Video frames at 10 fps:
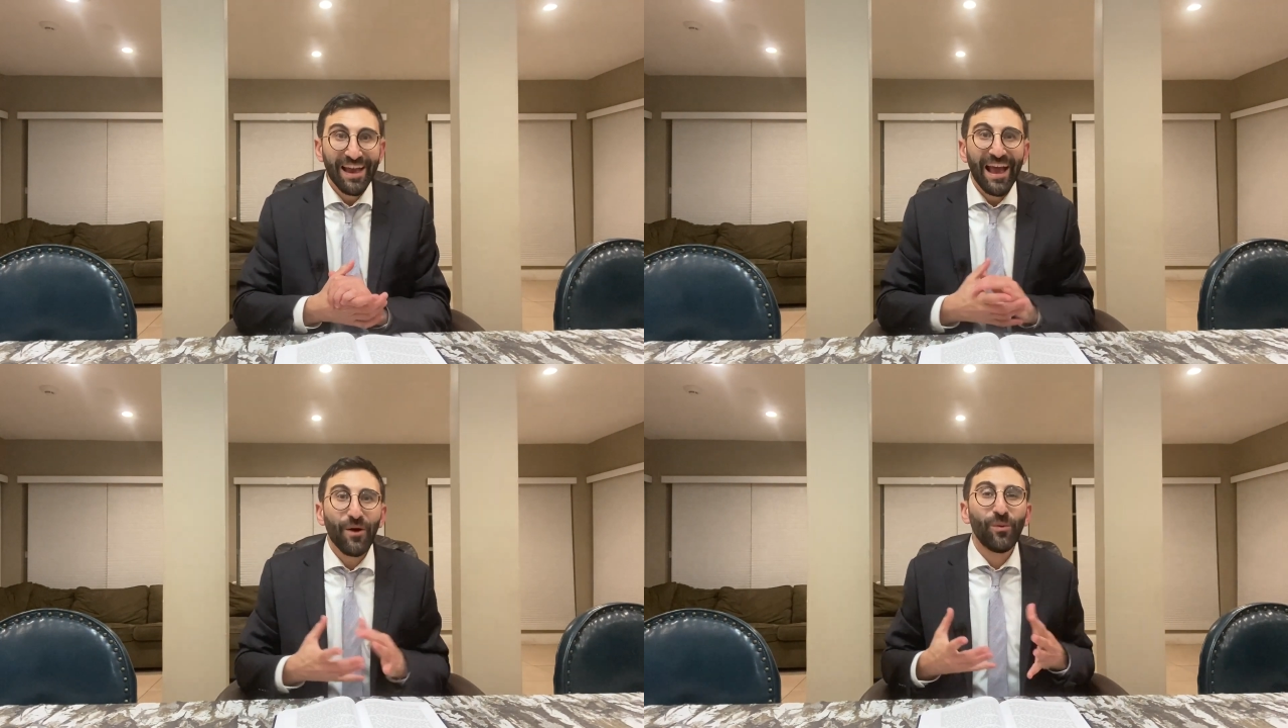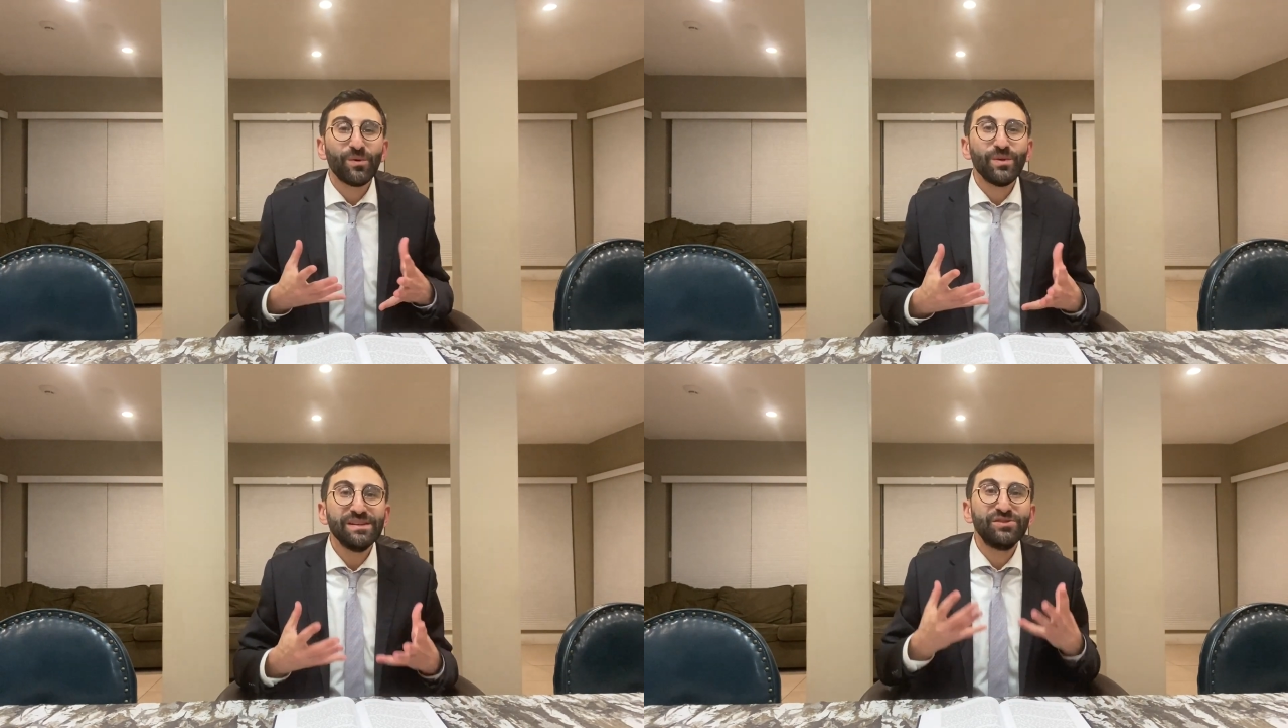And when
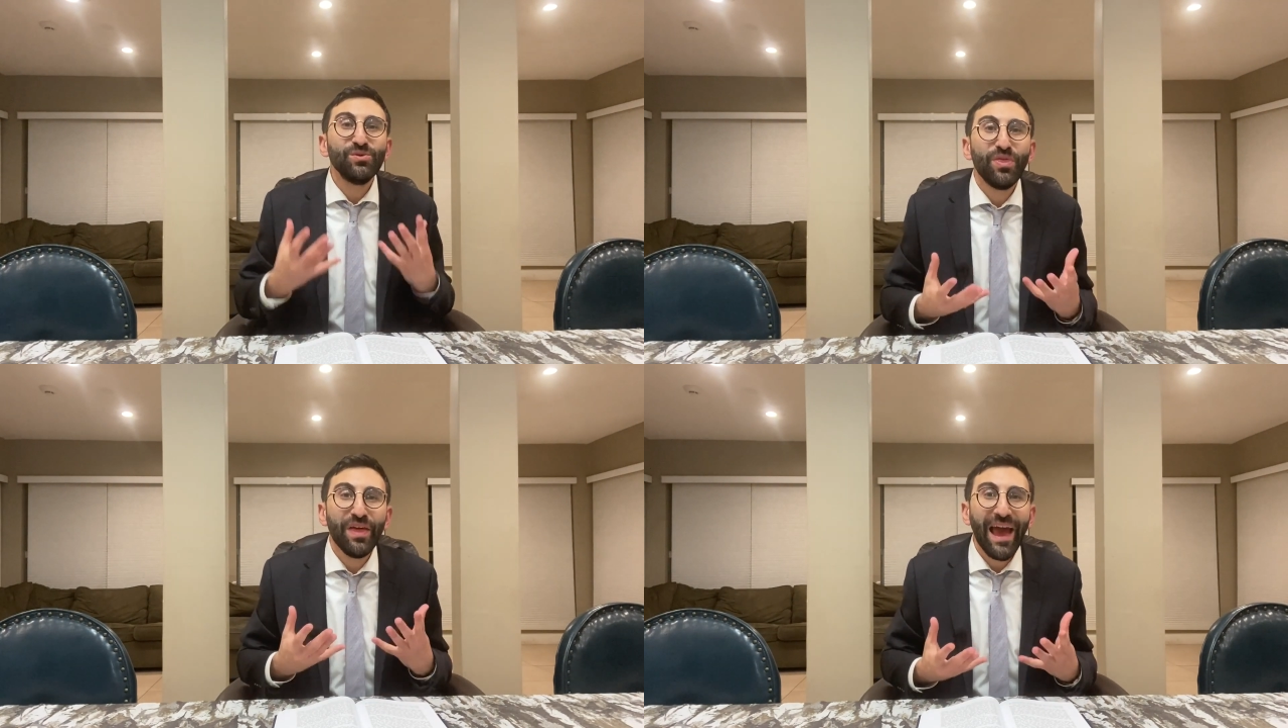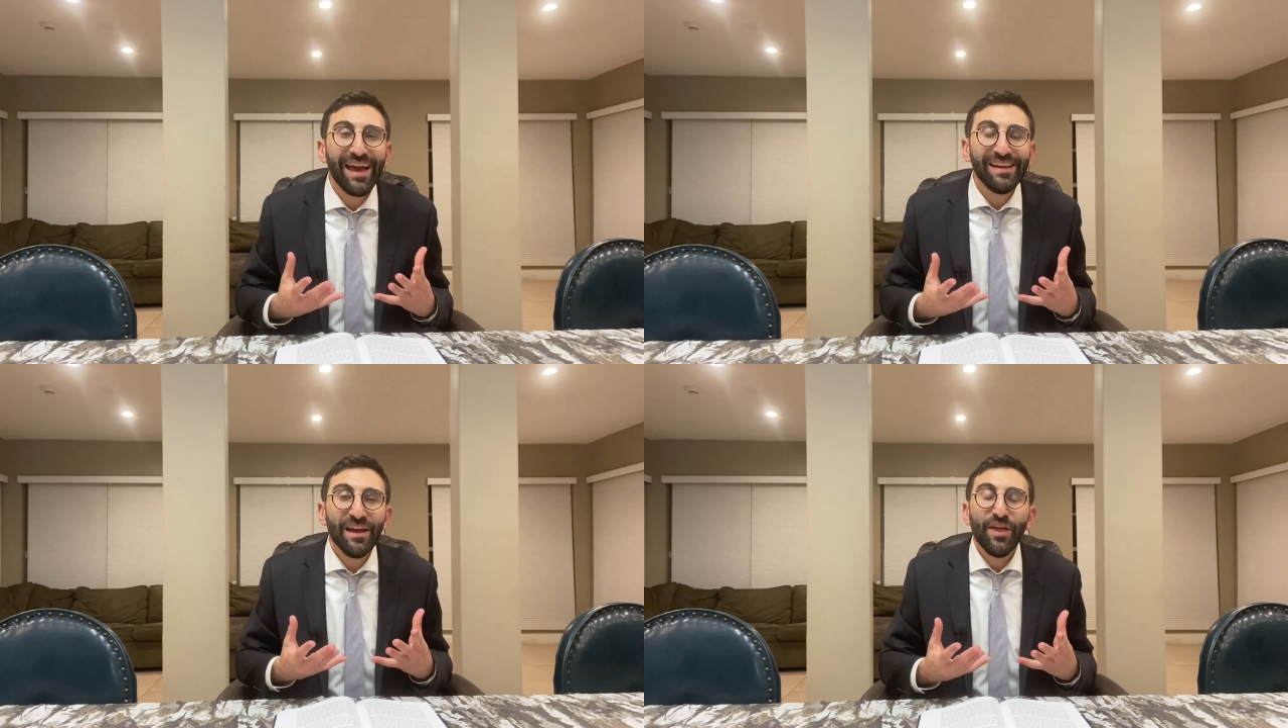we do
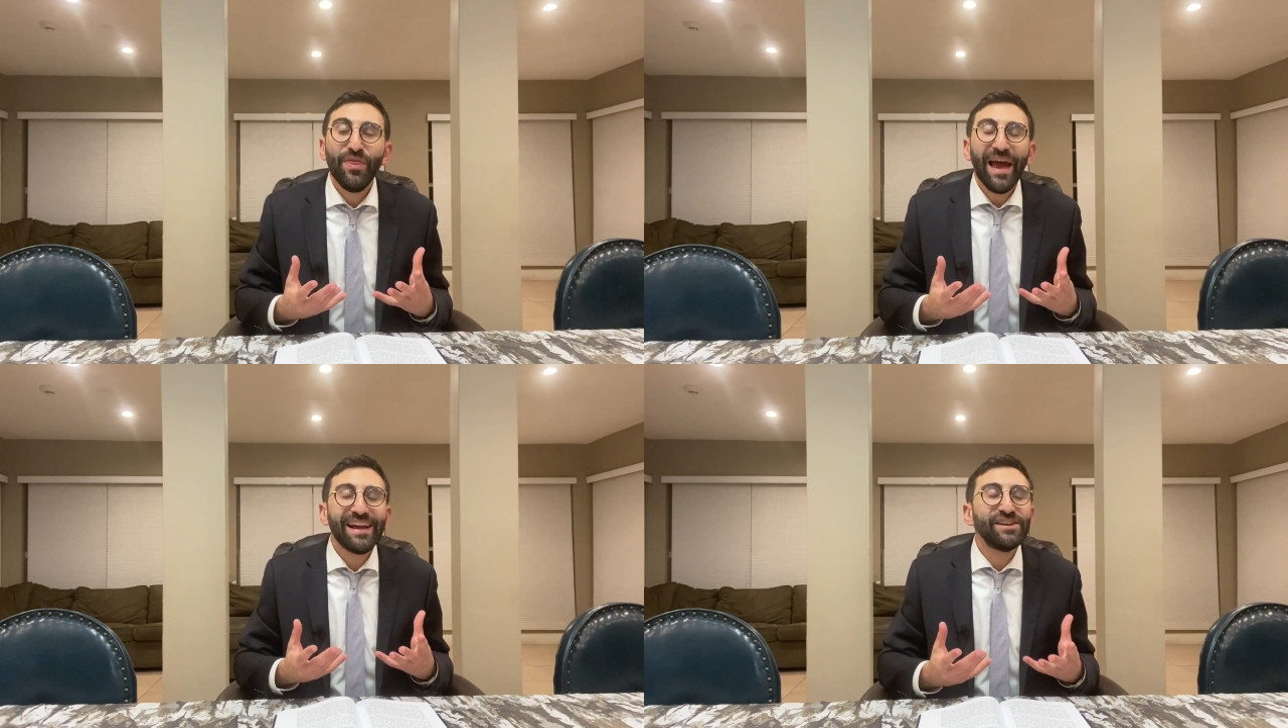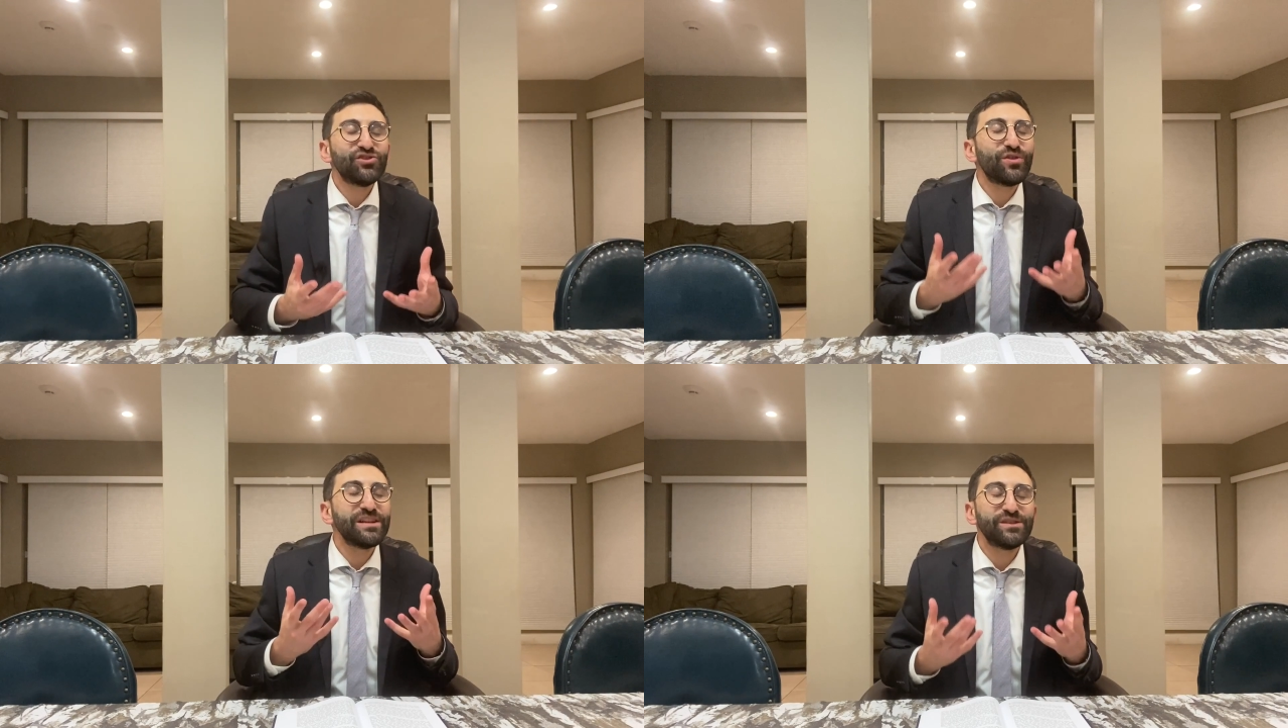that, that can
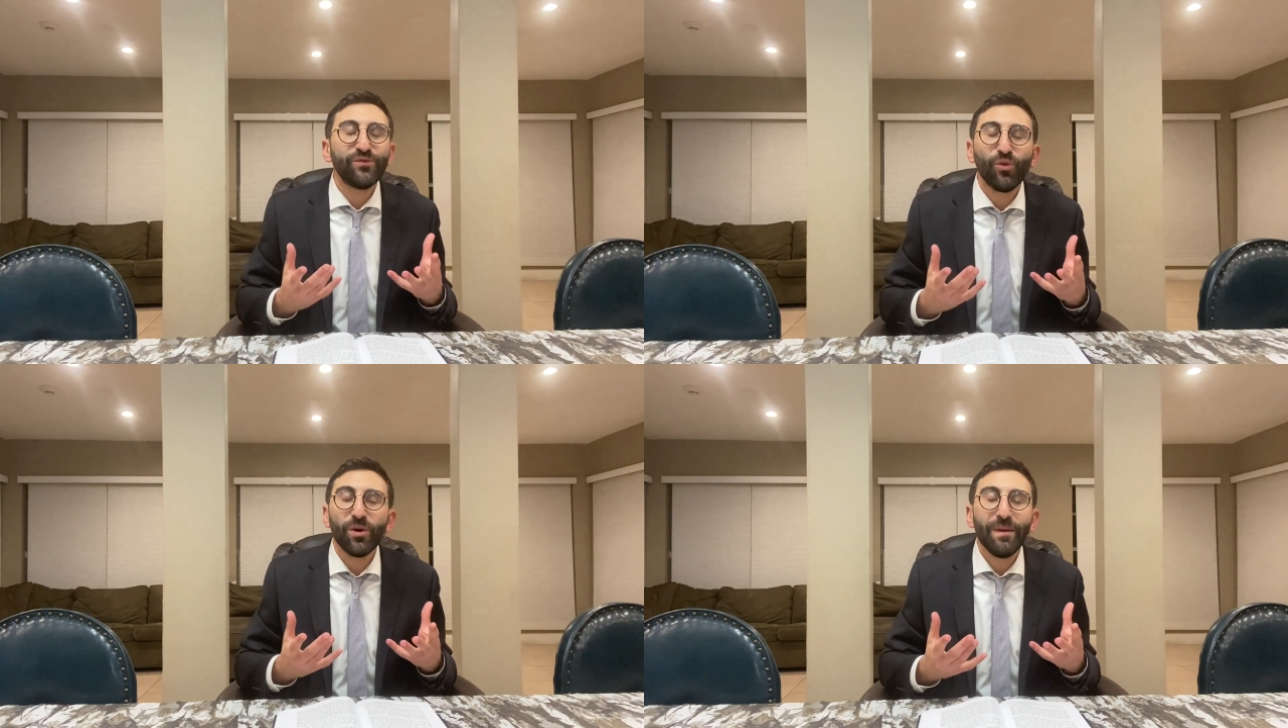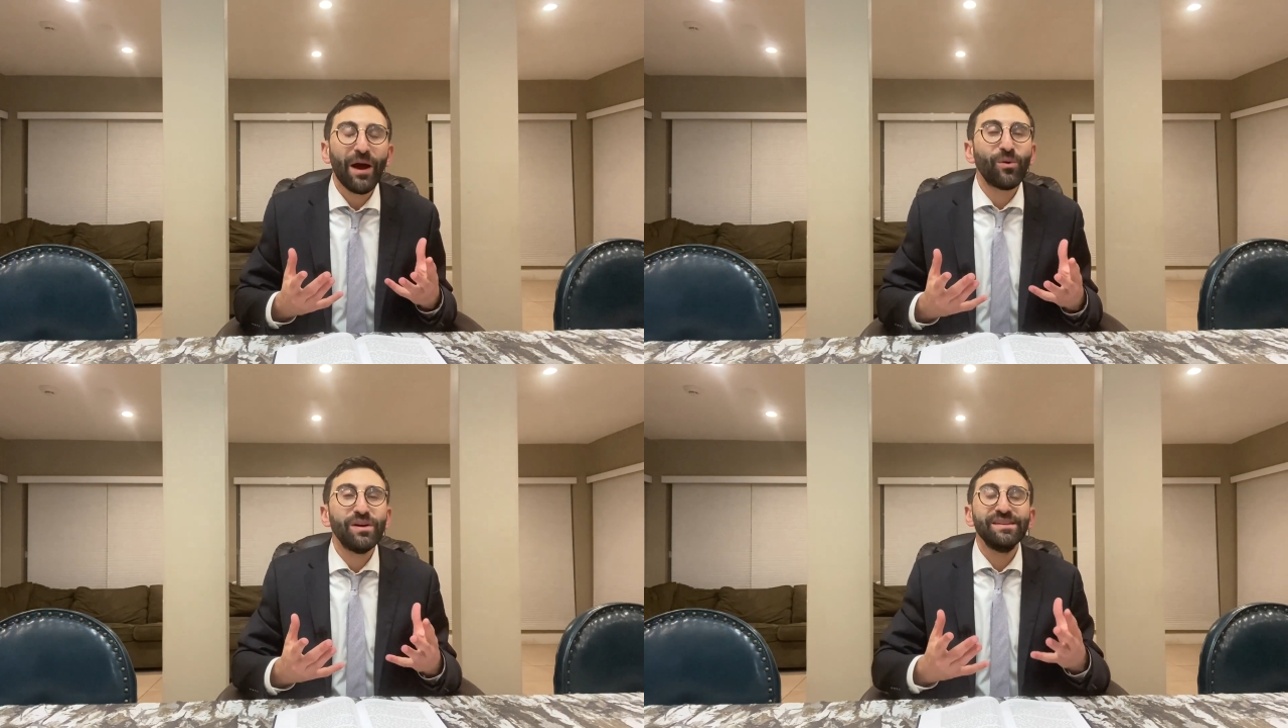transform
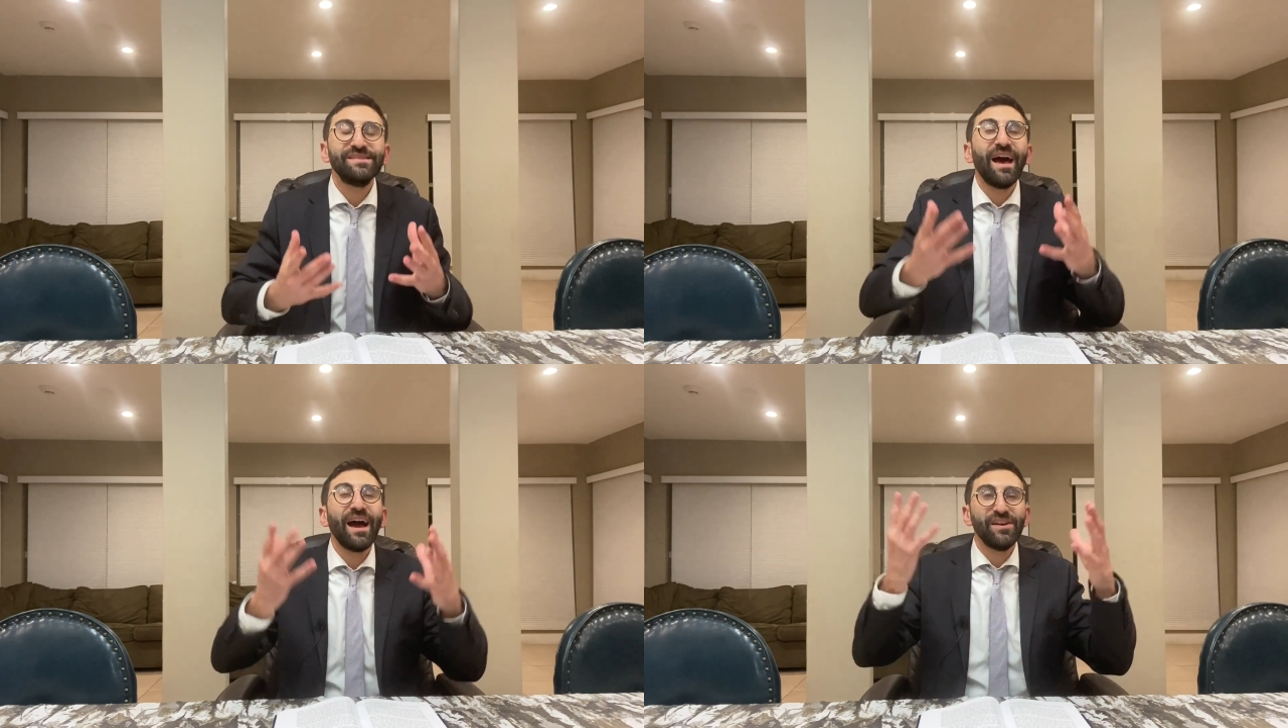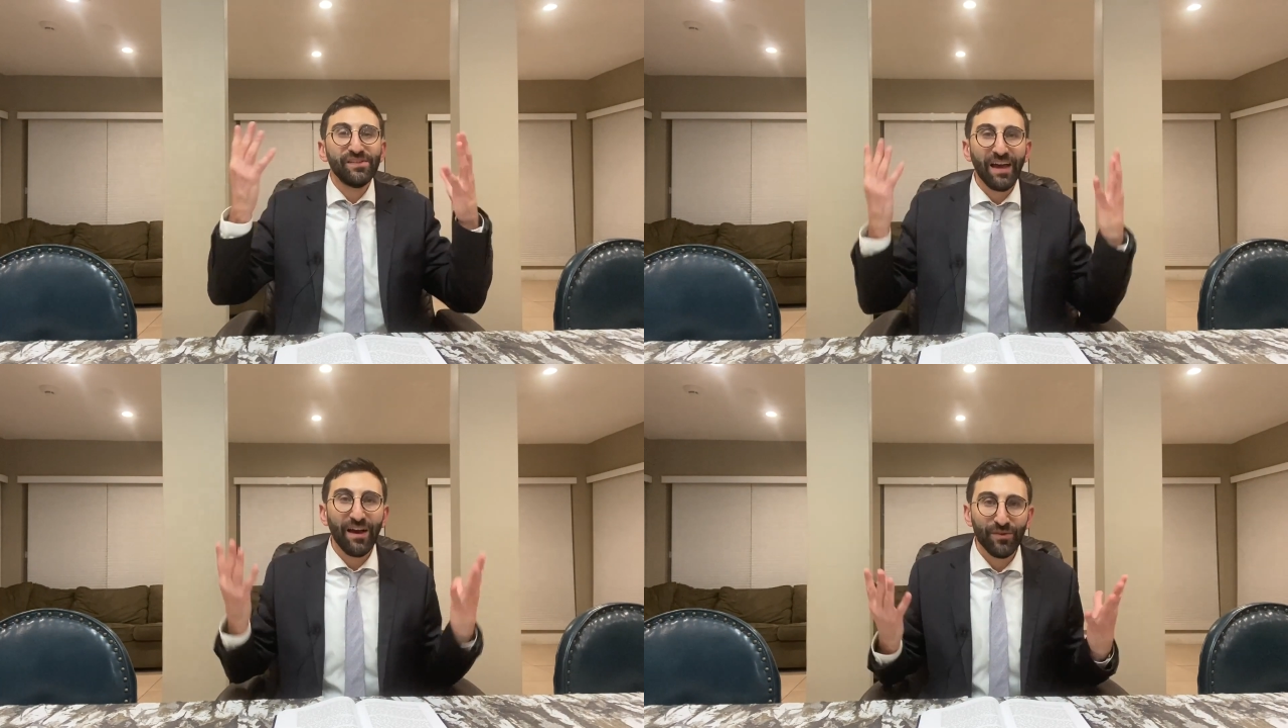our entire
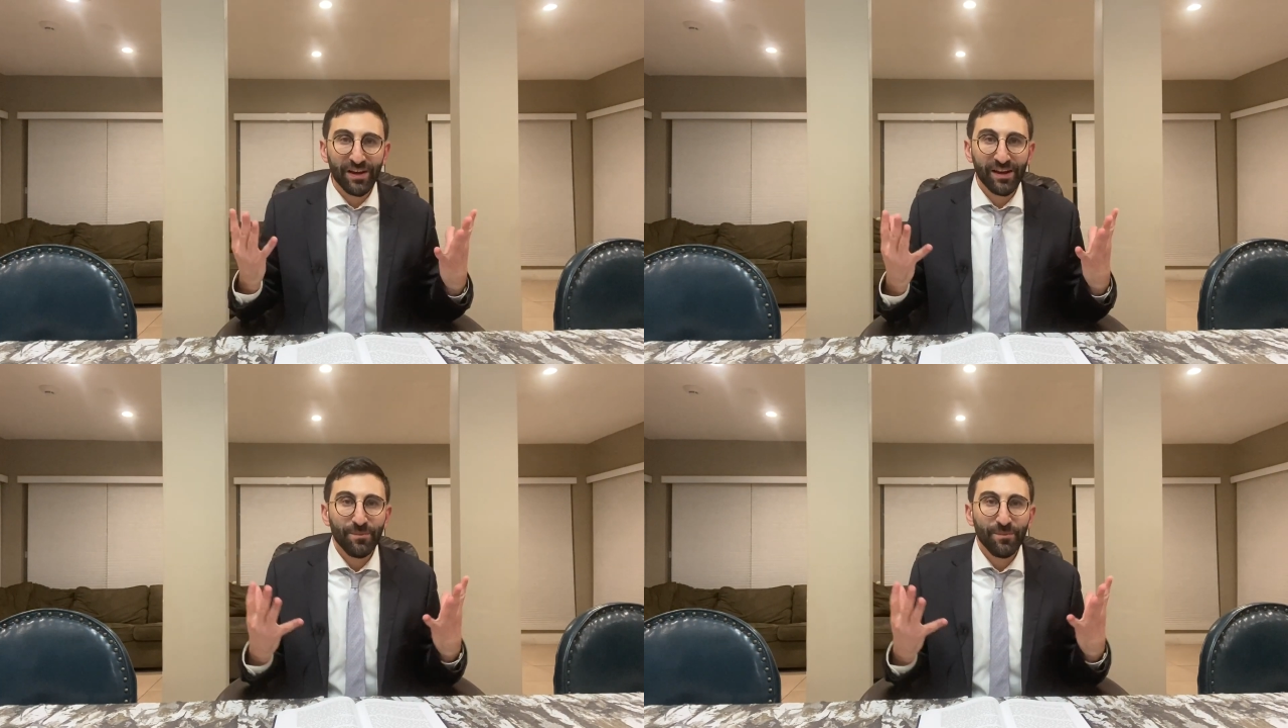davening,